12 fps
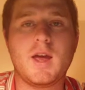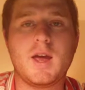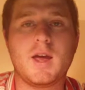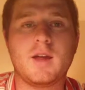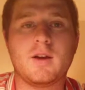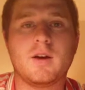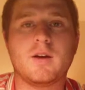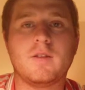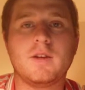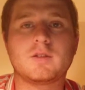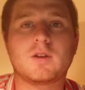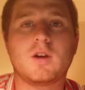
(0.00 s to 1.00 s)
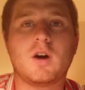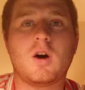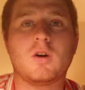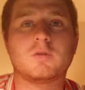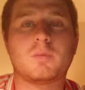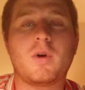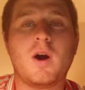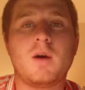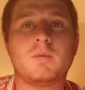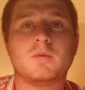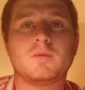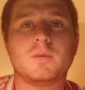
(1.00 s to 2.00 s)
and this caused
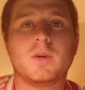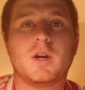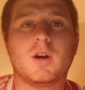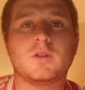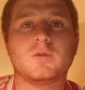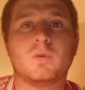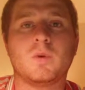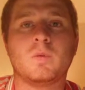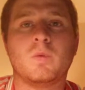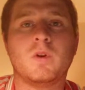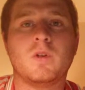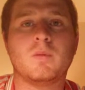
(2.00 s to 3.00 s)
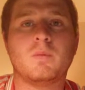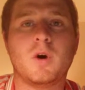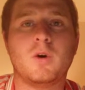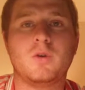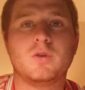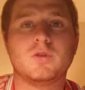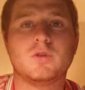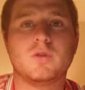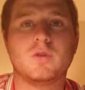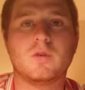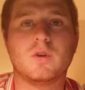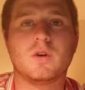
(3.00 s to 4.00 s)
problems because when one of the motors
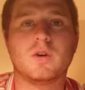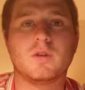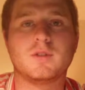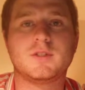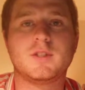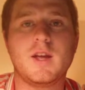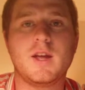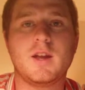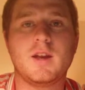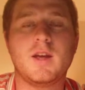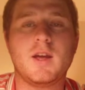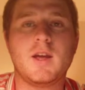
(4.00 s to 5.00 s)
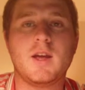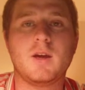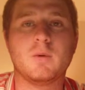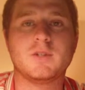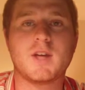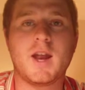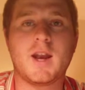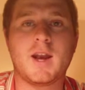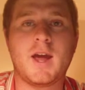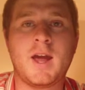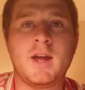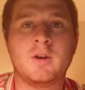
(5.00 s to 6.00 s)
set, it was at
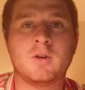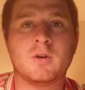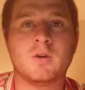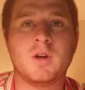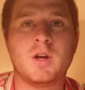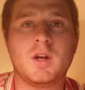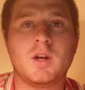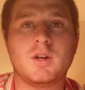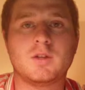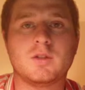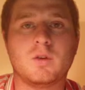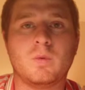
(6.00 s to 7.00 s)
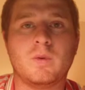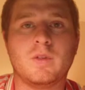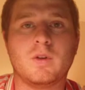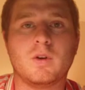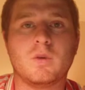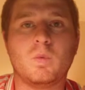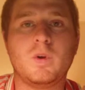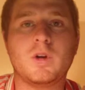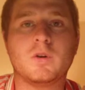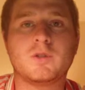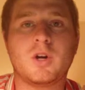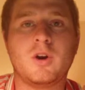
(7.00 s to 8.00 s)
an angle. So when the
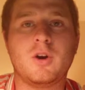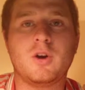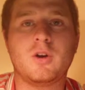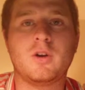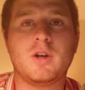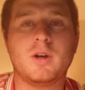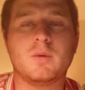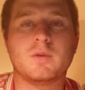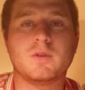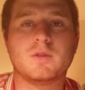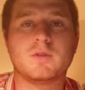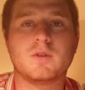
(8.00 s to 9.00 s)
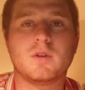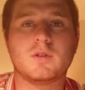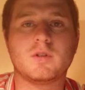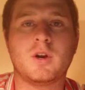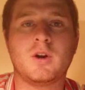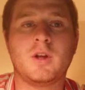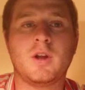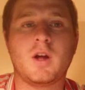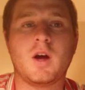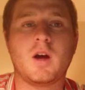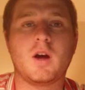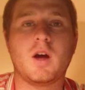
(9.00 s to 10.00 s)
wheel turned, it was
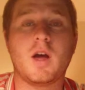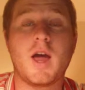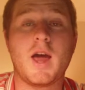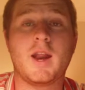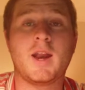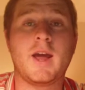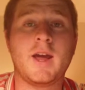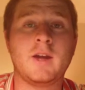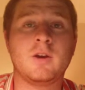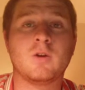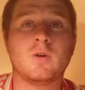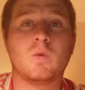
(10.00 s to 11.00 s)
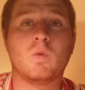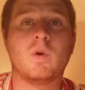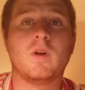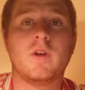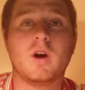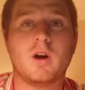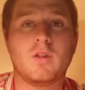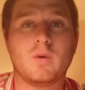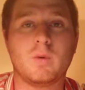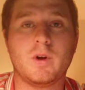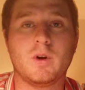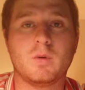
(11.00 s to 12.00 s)
turning at an angle where the other
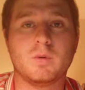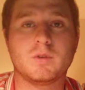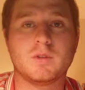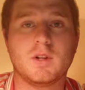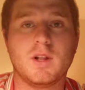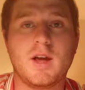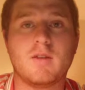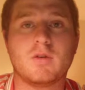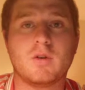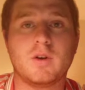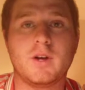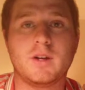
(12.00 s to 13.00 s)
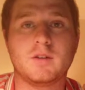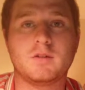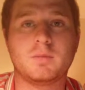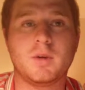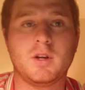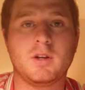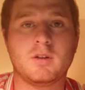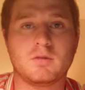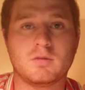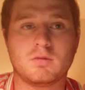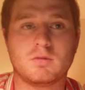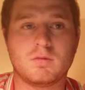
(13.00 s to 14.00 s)
wheel was level and spinning